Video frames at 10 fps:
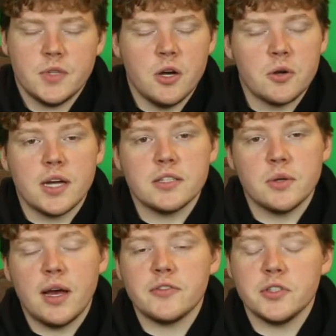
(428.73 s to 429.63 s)
Okay,
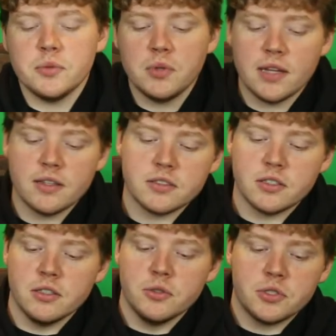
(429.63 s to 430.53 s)
so after you let the
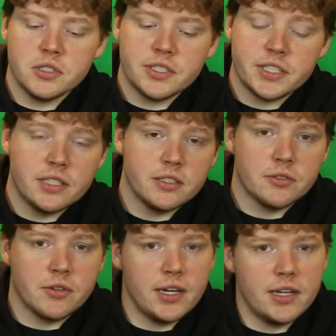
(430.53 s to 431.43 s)
solution sit in
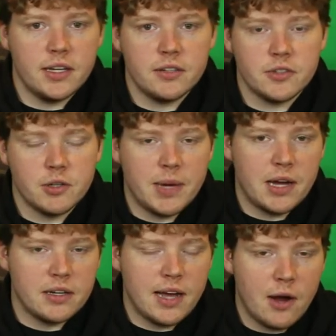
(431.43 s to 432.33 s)
your radiator for
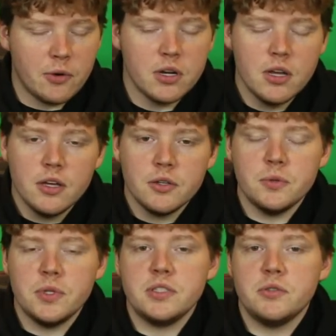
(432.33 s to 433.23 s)
about an hour, you
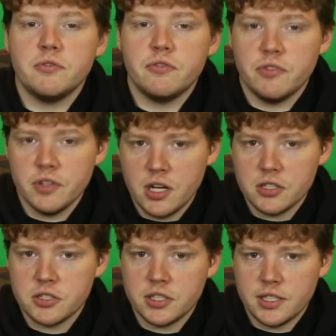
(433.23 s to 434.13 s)
need to
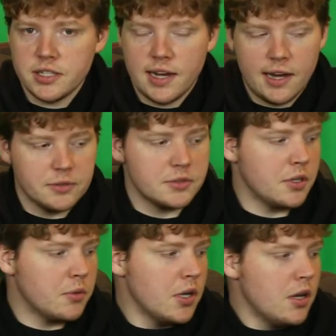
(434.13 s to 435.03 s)
flush it out.
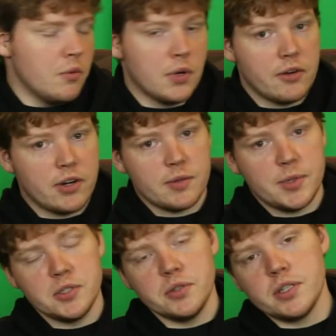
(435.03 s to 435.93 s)
So what I
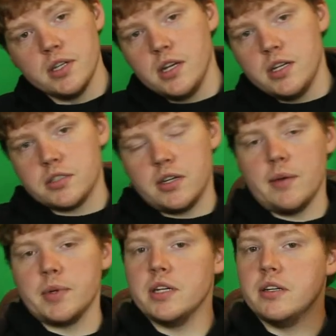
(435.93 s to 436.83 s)
recommend doing is
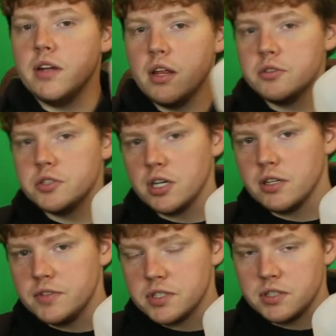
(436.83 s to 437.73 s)
grabbing another jug
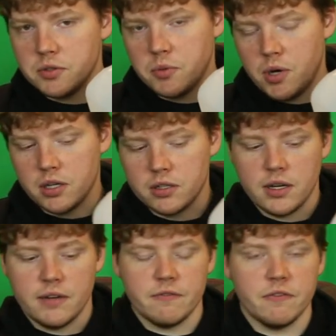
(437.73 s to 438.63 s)
of distilled water
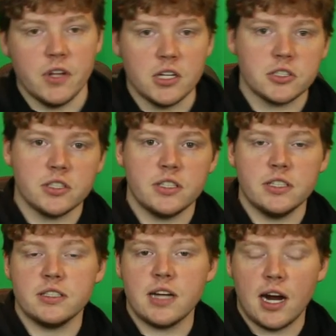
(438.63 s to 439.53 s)
and flushing the
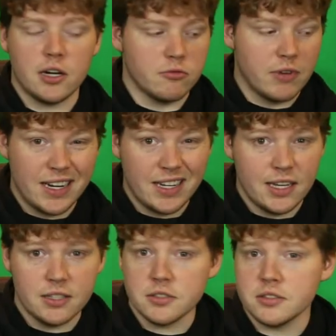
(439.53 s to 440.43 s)
entire
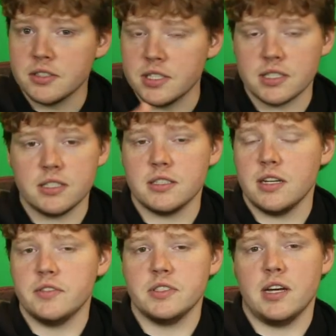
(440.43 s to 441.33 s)
radiator six to
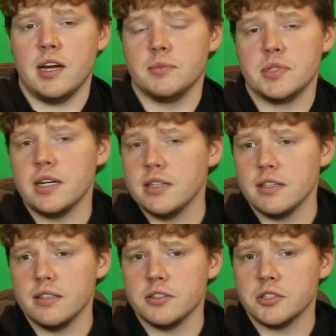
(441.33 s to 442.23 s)
seven times. I did
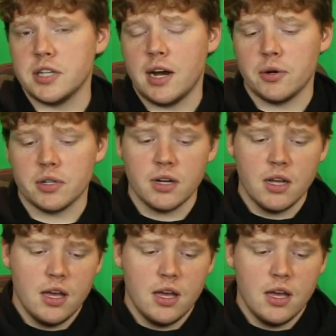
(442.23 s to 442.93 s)
it in the shower.